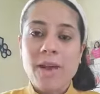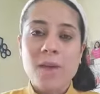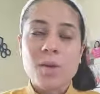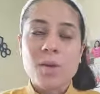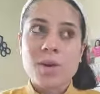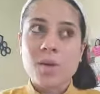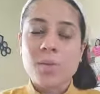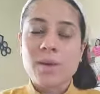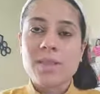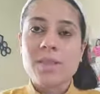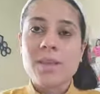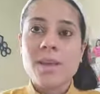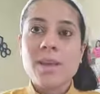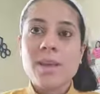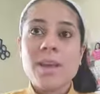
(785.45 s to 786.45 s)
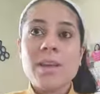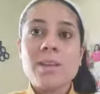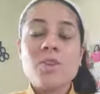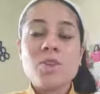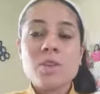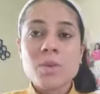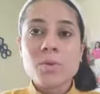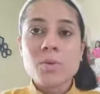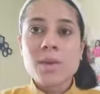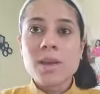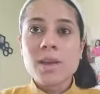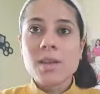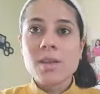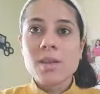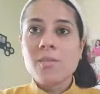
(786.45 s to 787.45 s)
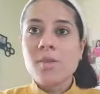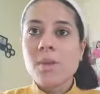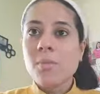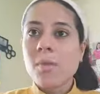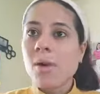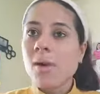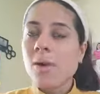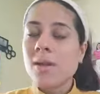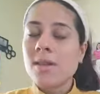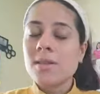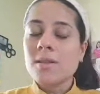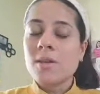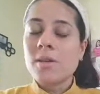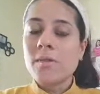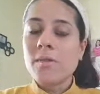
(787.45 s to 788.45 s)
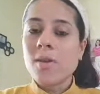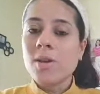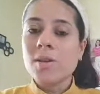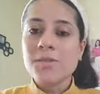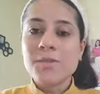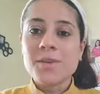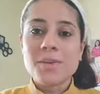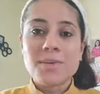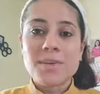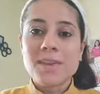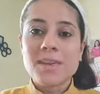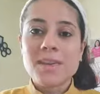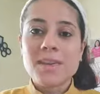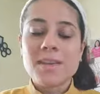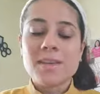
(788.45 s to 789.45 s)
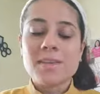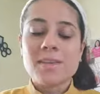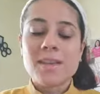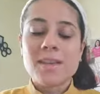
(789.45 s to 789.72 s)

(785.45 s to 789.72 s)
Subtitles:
I work with children from all different abilities.